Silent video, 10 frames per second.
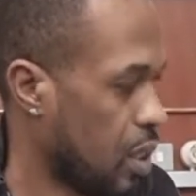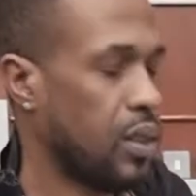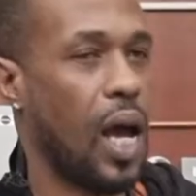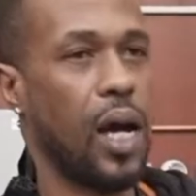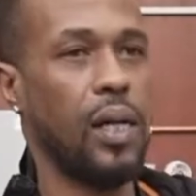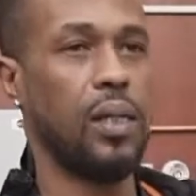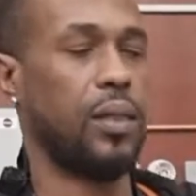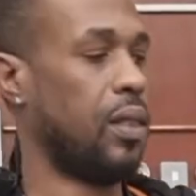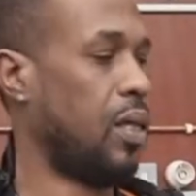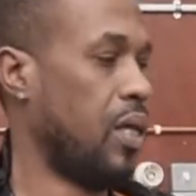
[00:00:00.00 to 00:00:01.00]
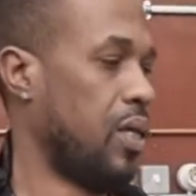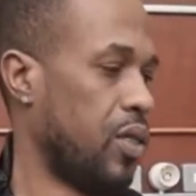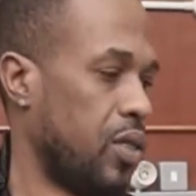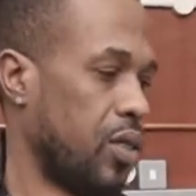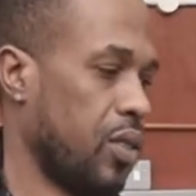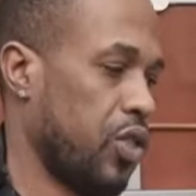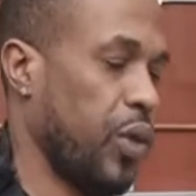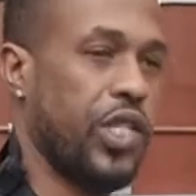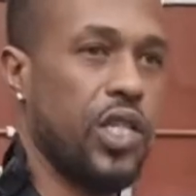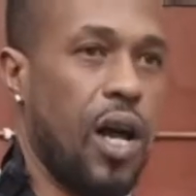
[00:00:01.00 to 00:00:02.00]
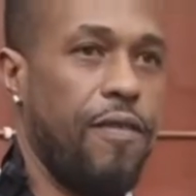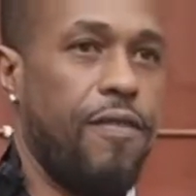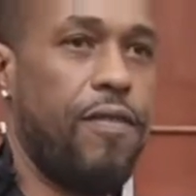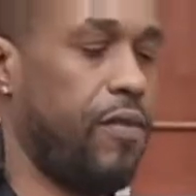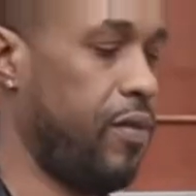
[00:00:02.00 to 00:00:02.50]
Now, switch is off.